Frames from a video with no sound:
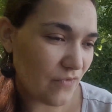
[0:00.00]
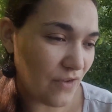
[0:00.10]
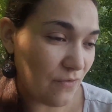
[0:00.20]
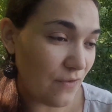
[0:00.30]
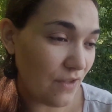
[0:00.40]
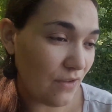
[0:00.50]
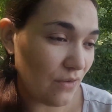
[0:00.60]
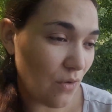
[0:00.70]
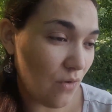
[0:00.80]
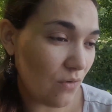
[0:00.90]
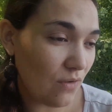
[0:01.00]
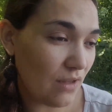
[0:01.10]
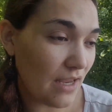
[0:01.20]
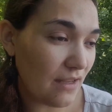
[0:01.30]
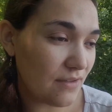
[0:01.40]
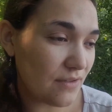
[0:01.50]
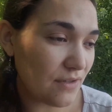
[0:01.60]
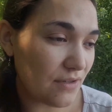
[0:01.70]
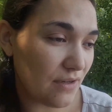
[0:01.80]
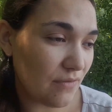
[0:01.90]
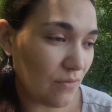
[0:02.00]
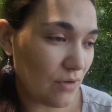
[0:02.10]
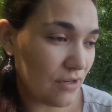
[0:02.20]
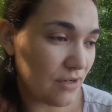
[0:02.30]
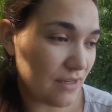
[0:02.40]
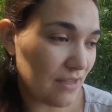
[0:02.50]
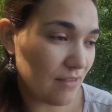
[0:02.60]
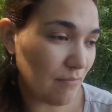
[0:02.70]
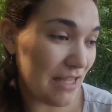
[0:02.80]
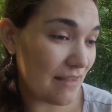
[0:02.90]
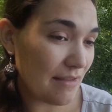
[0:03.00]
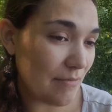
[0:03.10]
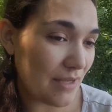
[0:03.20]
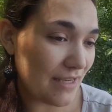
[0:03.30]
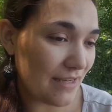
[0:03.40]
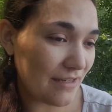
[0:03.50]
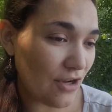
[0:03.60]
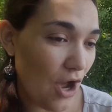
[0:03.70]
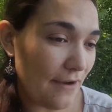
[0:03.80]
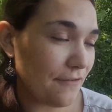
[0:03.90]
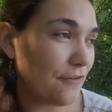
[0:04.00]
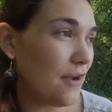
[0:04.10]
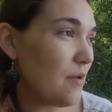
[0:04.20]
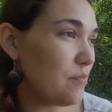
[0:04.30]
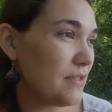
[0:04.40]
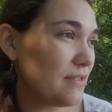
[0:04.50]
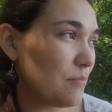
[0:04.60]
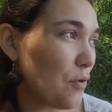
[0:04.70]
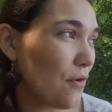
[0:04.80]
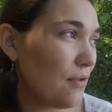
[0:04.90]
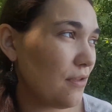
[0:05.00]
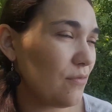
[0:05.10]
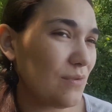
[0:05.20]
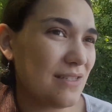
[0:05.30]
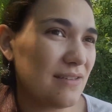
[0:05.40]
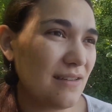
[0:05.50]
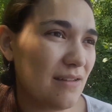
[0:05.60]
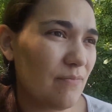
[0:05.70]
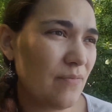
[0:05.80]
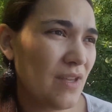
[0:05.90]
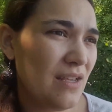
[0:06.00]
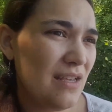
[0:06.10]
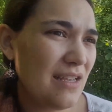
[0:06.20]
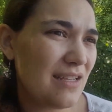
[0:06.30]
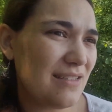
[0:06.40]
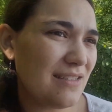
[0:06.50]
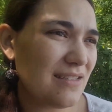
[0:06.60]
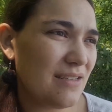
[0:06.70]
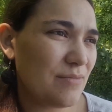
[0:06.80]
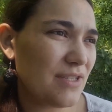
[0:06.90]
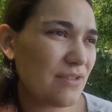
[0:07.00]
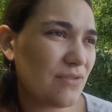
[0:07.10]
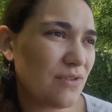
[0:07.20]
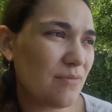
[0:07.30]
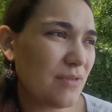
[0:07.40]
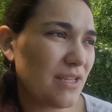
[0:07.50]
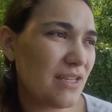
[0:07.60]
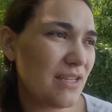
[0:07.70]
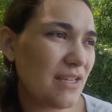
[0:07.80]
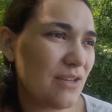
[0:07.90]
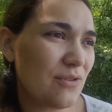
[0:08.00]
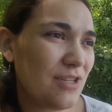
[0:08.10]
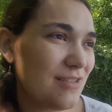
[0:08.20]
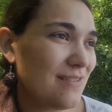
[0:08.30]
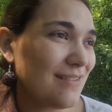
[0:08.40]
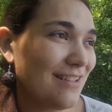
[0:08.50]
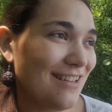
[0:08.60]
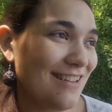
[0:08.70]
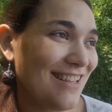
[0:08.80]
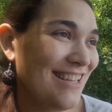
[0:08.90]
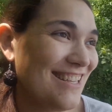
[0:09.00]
fulfilled whole answer of what her death meant to me to offer up as a pearl of wisdom, because it seems extremely egotistical,